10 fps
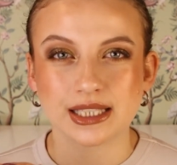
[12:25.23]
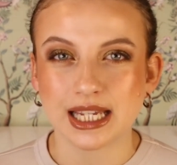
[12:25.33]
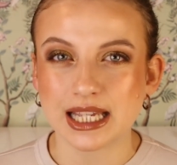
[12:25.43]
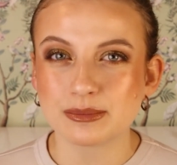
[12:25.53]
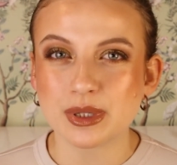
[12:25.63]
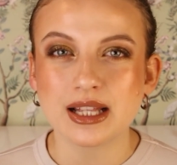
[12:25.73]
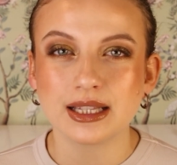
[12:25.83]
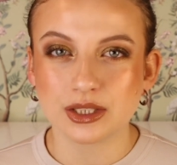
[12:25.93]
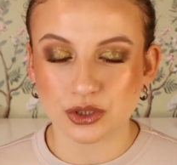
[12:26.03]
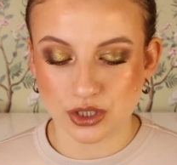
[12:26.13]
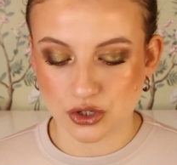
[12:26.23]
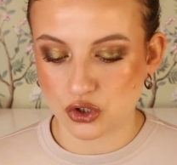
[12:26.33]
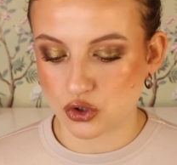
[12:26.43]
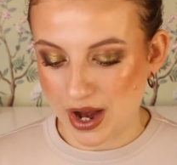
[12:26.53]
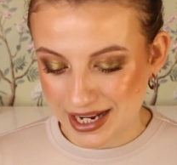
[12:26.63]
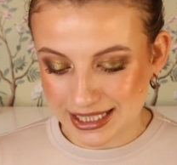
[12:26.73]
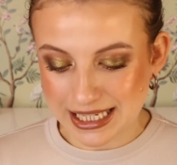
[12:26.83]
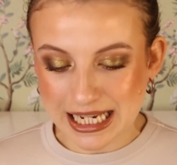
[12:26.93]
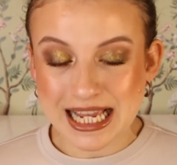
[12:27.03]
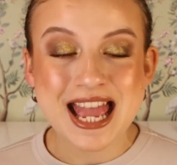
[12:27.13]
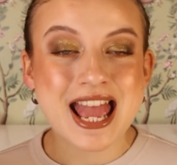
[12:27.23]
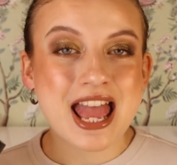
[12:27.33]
it can be a little distracting.